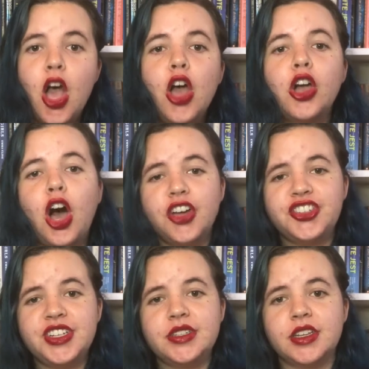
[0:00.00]

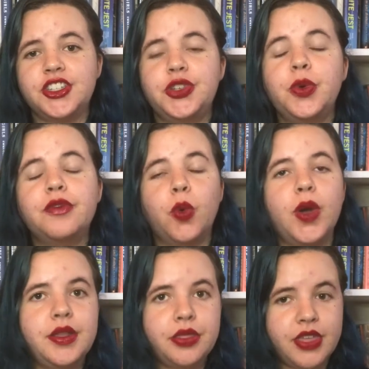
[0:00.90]
cautions us to
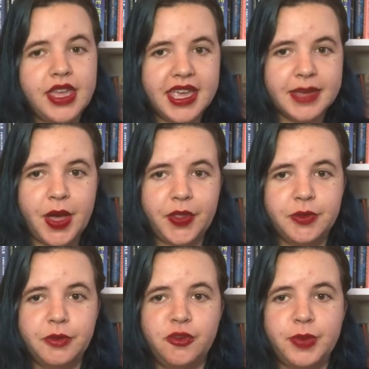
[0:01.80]
avoid thinking about the
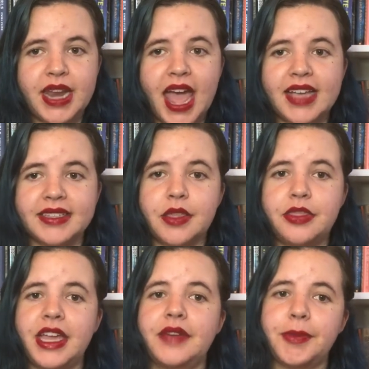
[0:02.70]
movement as a
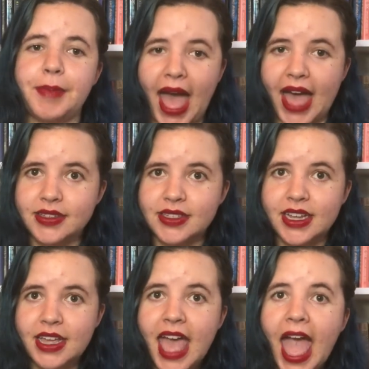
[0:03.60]
thing of the past
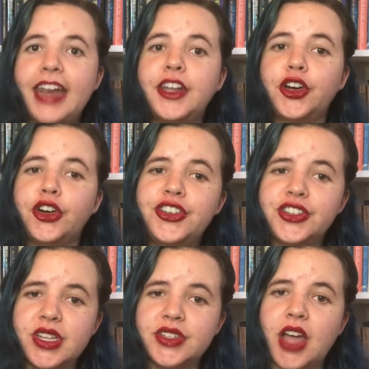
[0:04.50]
and
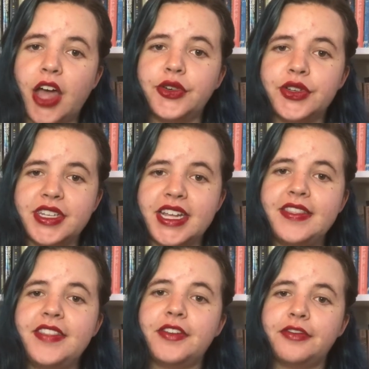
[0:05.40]
encourages us to understand
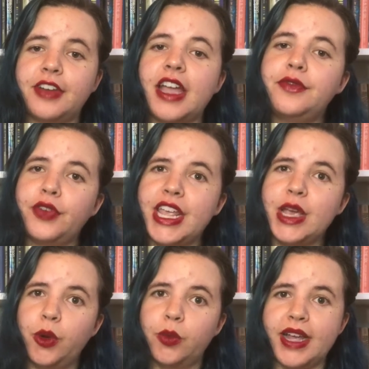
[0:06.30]
that the fight for
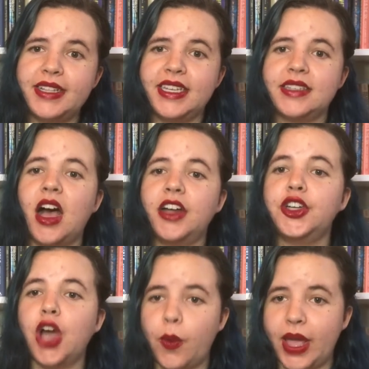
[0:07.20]
equal rights is
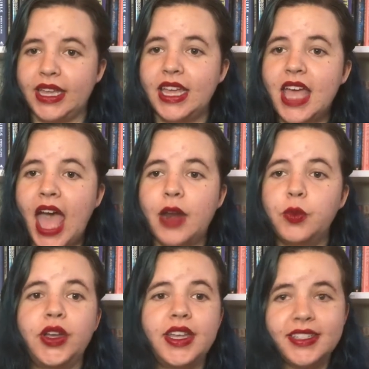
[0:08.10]
ongoing and
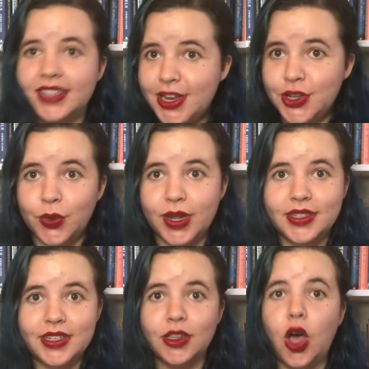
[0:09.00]
will continue
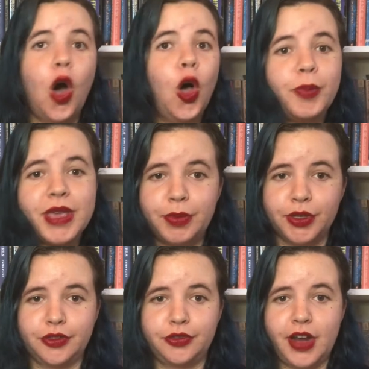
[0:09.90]
until all people
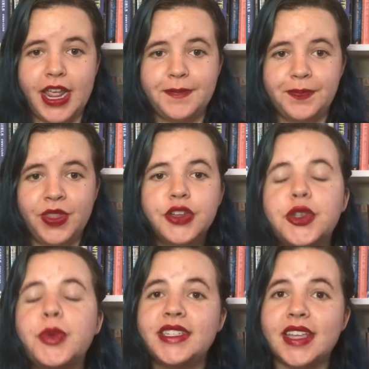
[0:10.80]
are free.
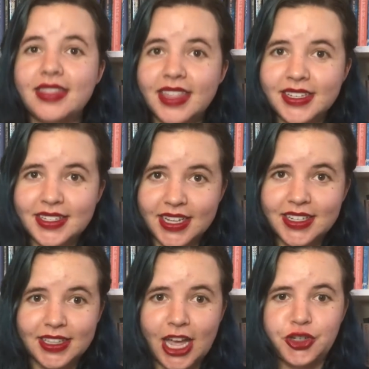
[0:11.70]
So it's in this
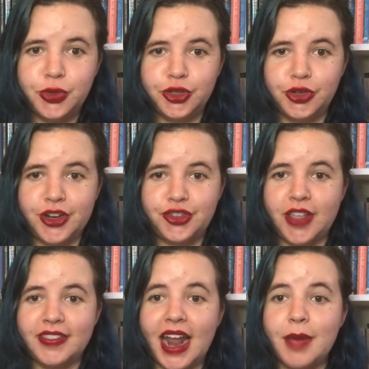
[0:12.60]
intellectual
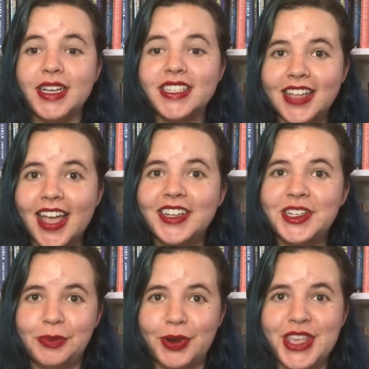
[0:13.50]
tradition that I'm excited
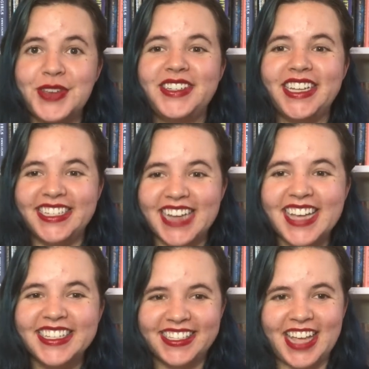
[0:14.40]
to bring you
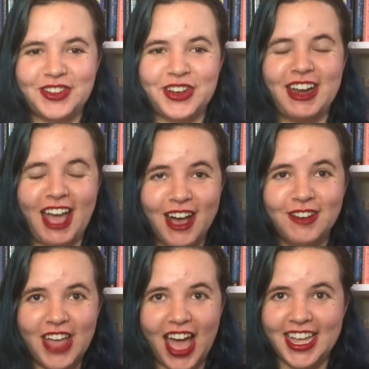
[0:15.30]
today's session
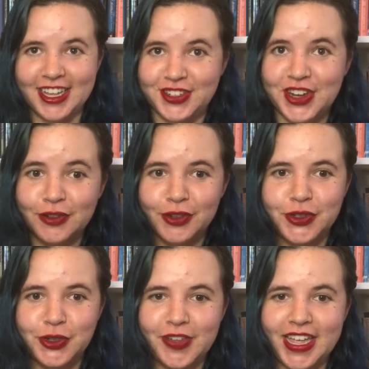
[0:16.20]
of the ISJL
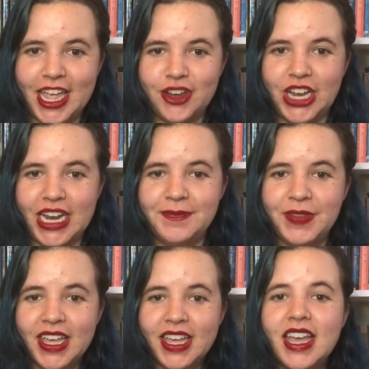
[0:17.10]
Virtual Vacation.
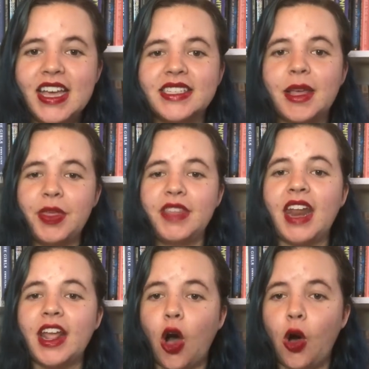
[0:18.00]
Something
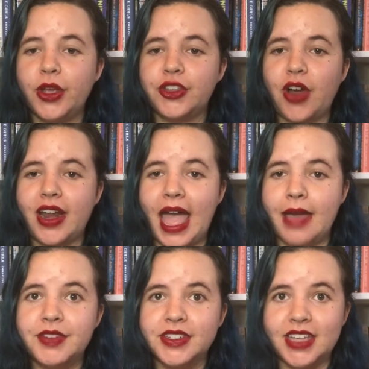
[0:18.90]
that I always try to
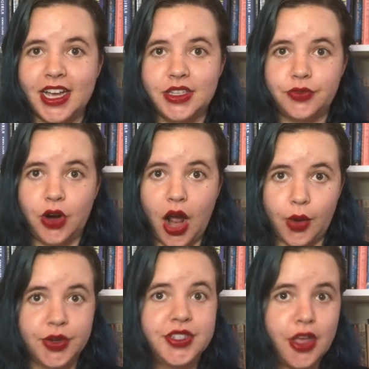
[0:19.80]
emphasize for
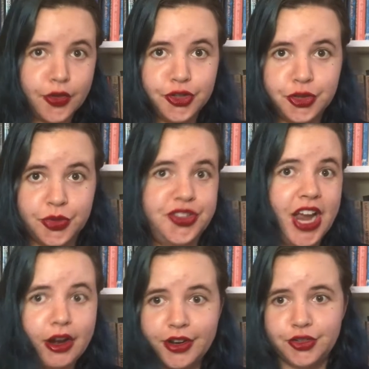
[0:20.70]
our Southern Jewish
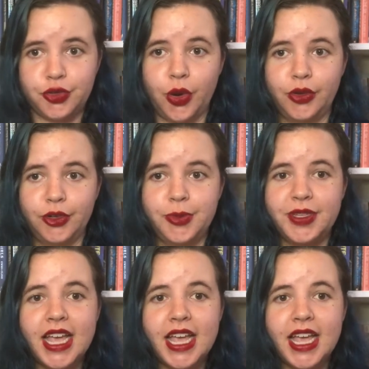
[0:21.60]
Heritage Tour groups